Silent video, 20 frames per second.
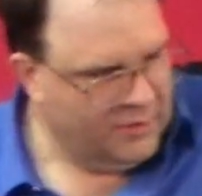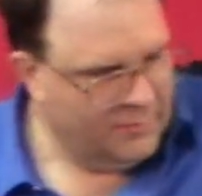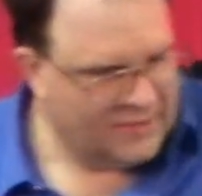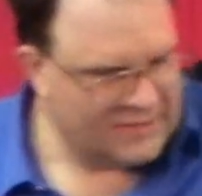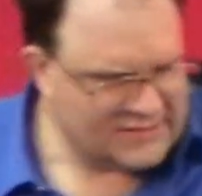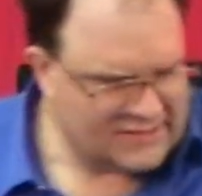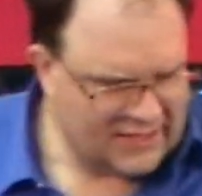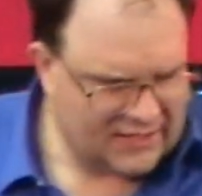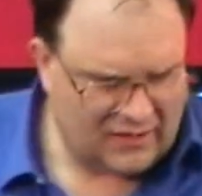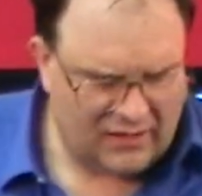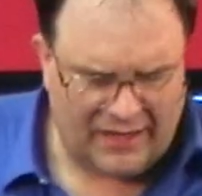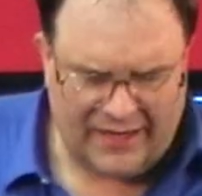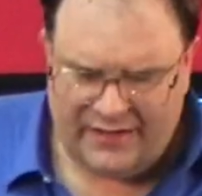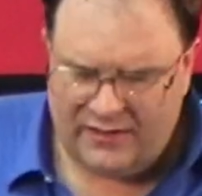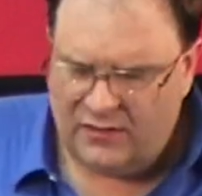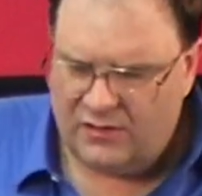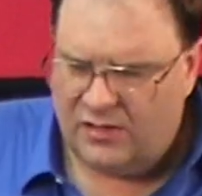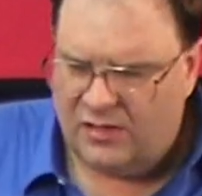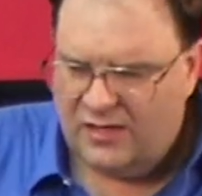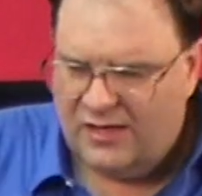You might say,
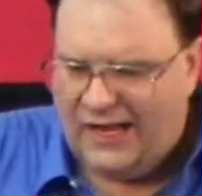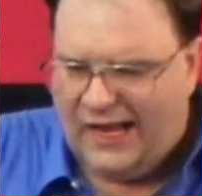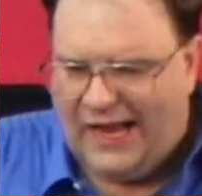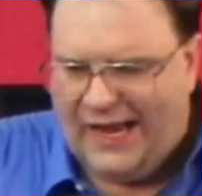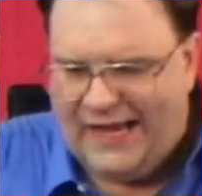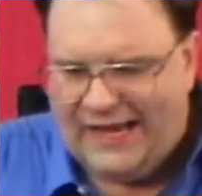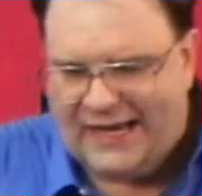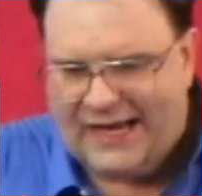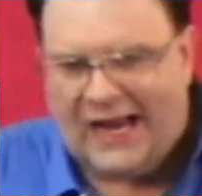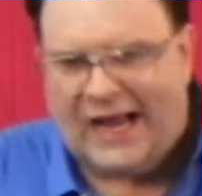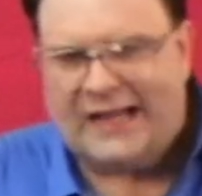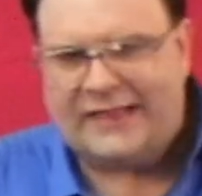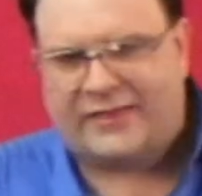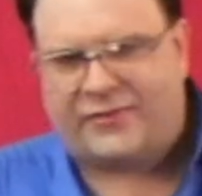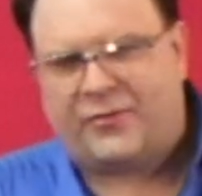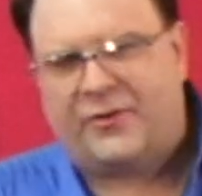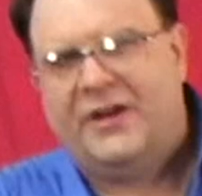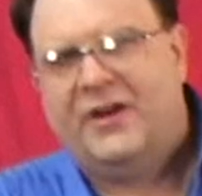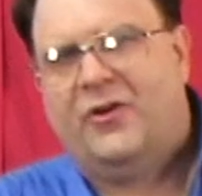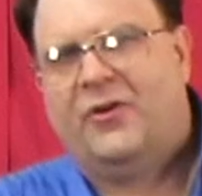Clayton, I ain't
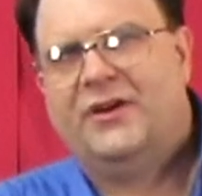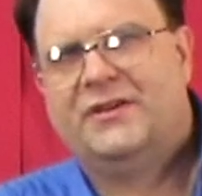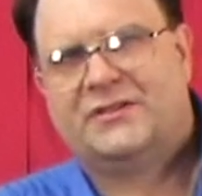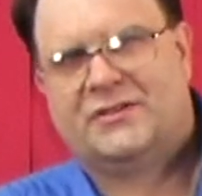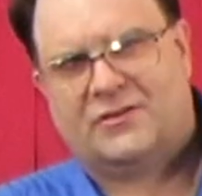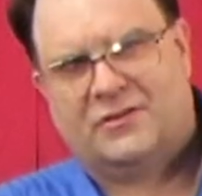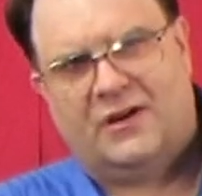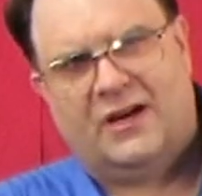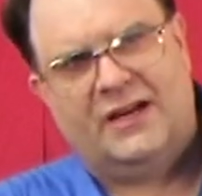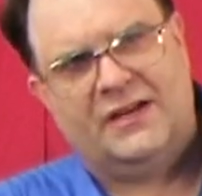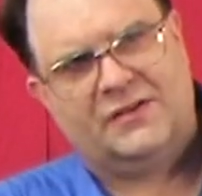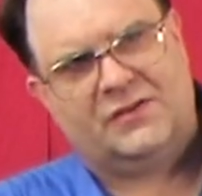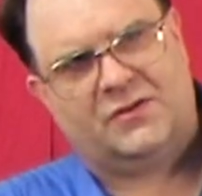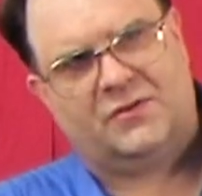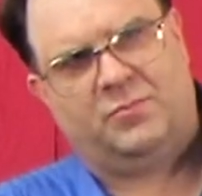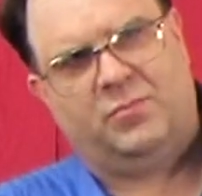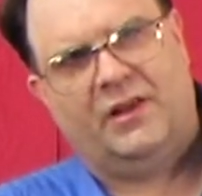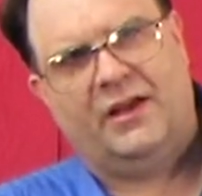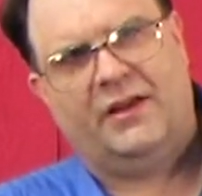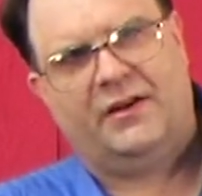got 3
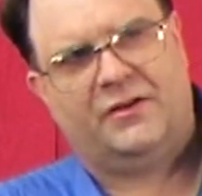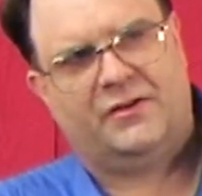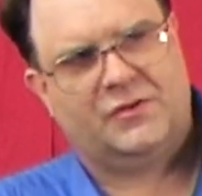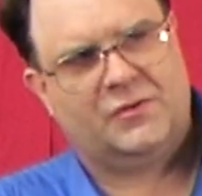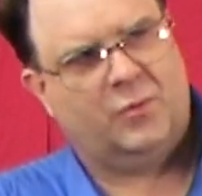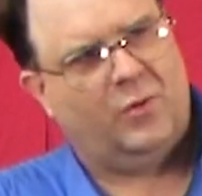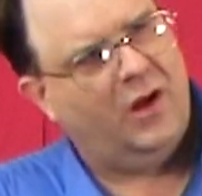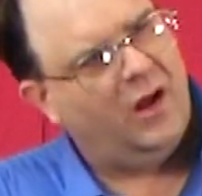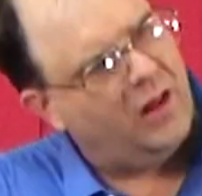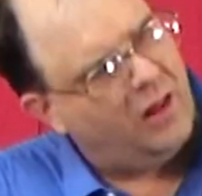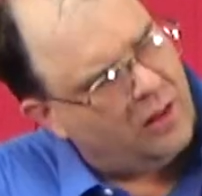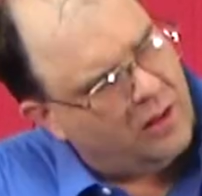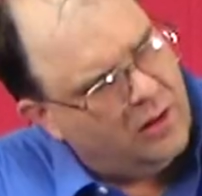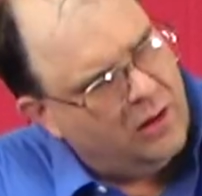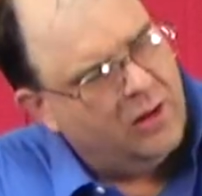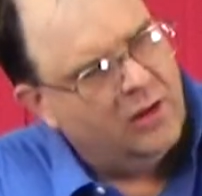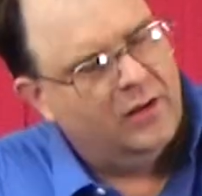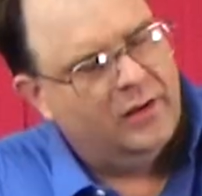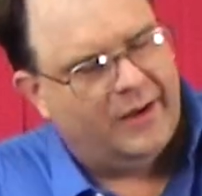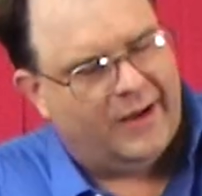oysterizer blenders. Well,
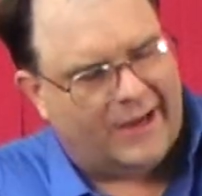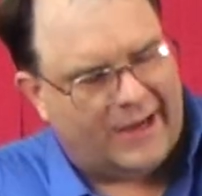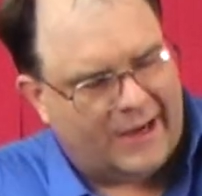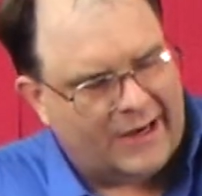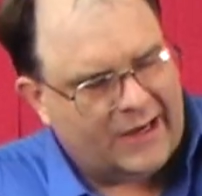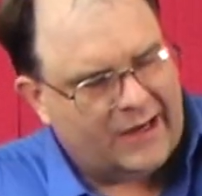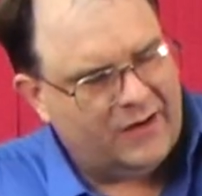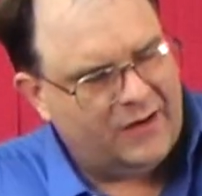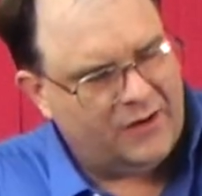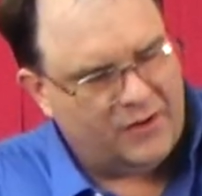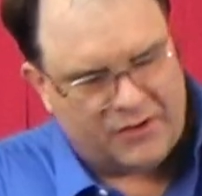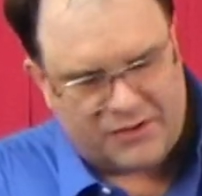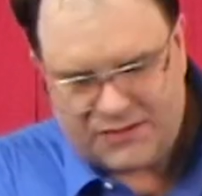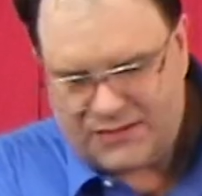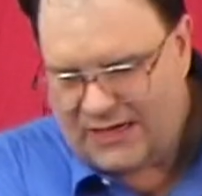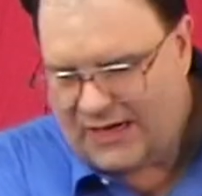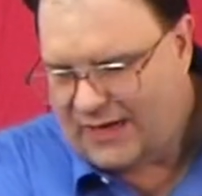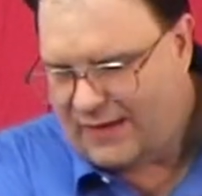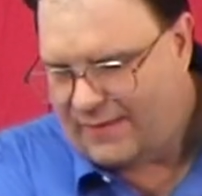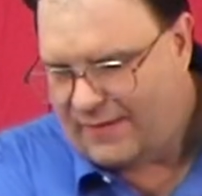I can
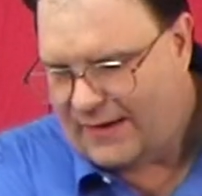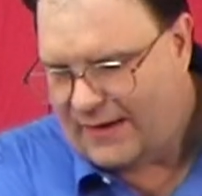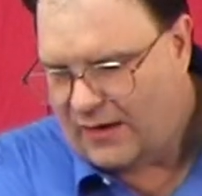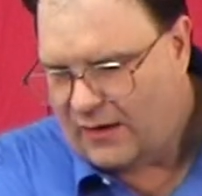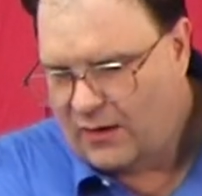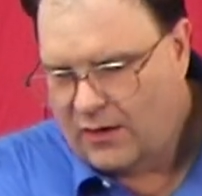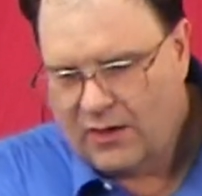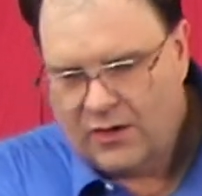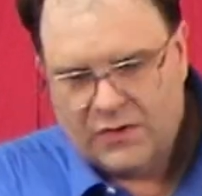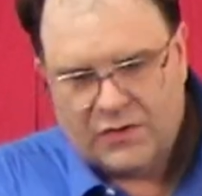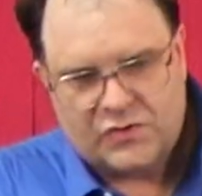understand that.